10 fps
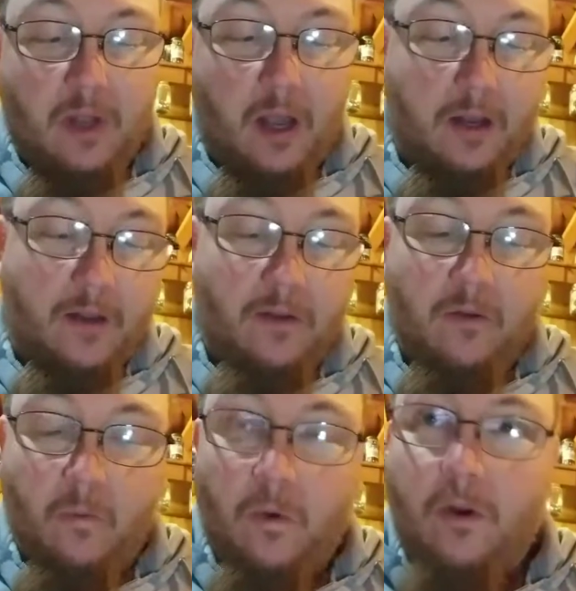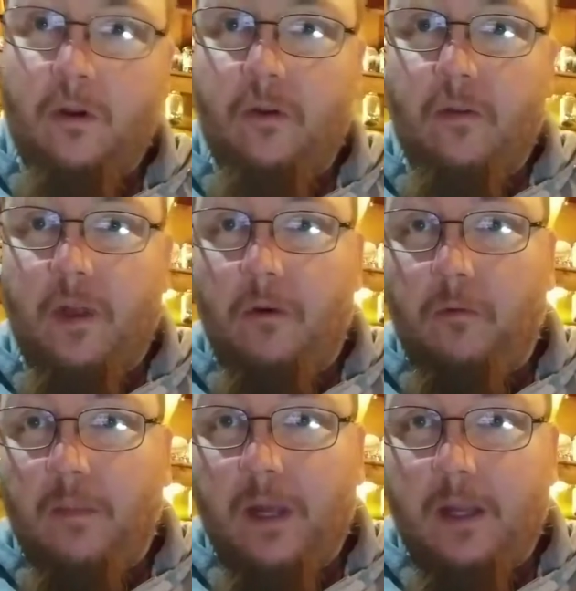I didn't work the
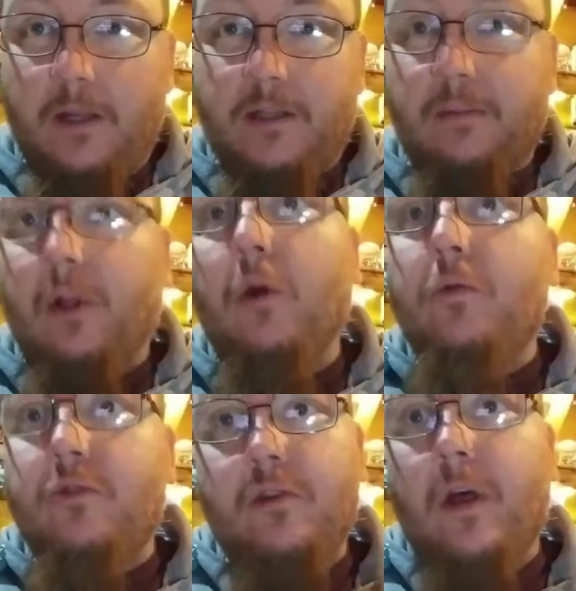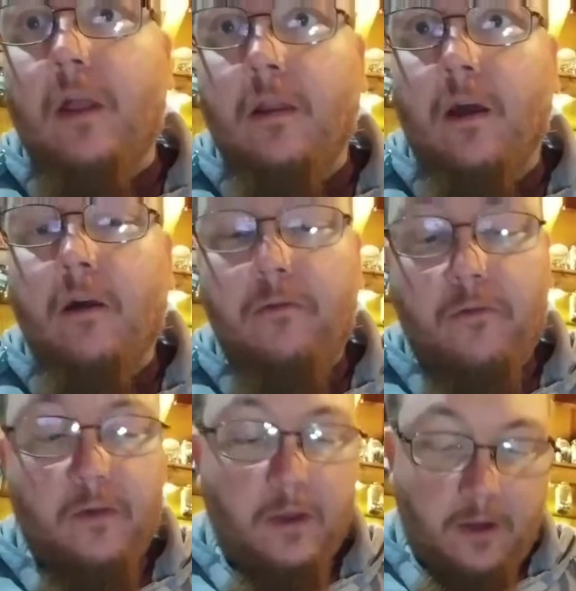old mechanism loose
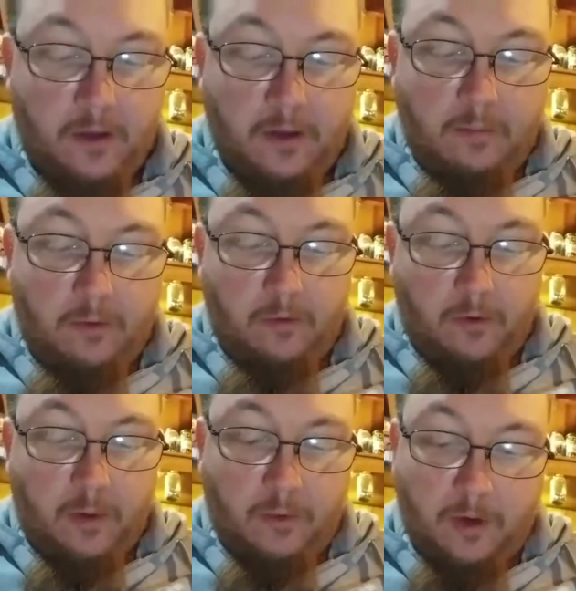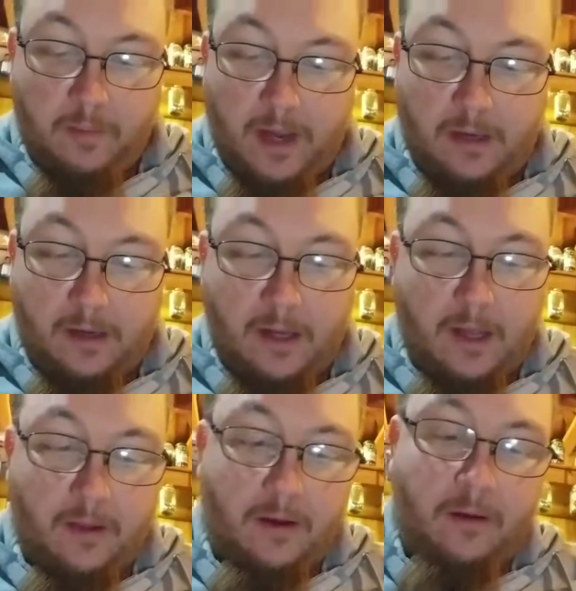enough before I put it back
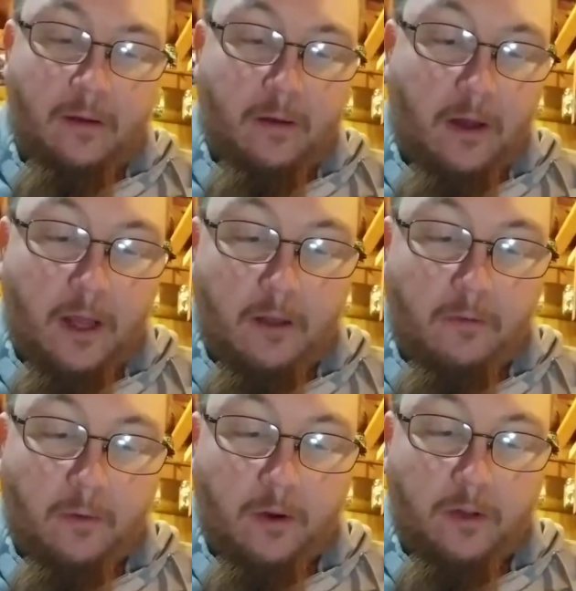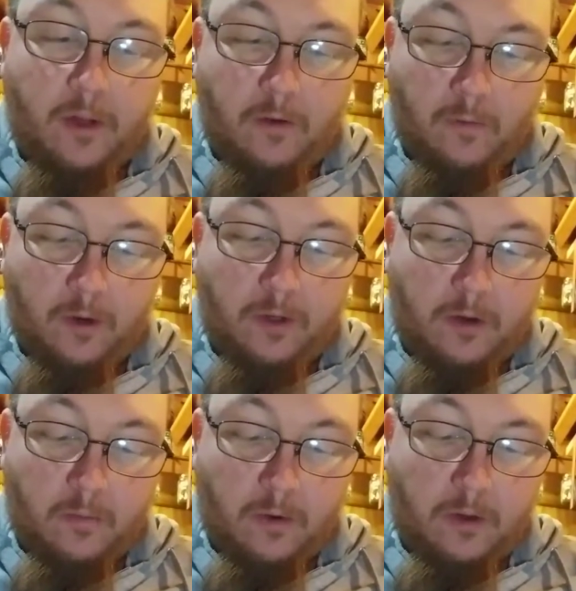together. I've worked it and worked
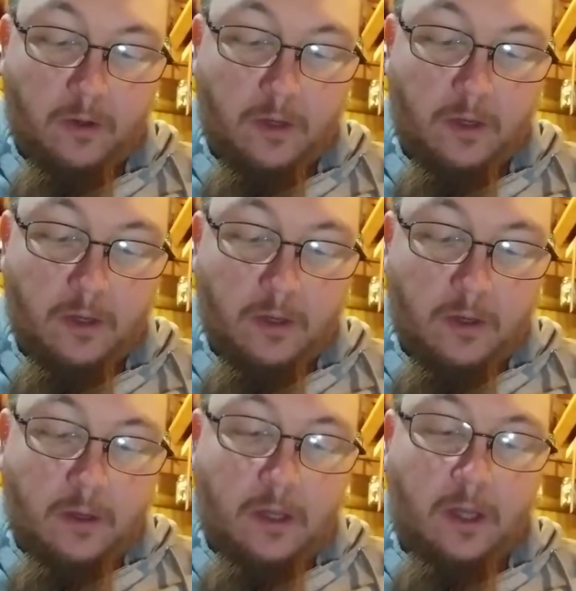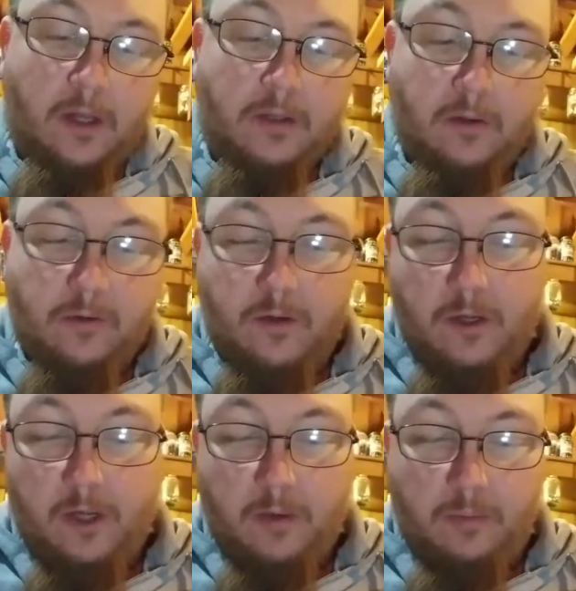it and worked it. It is
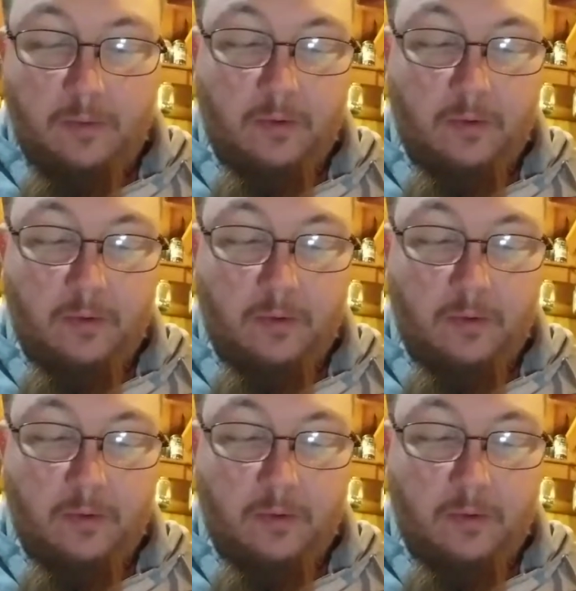loosened up,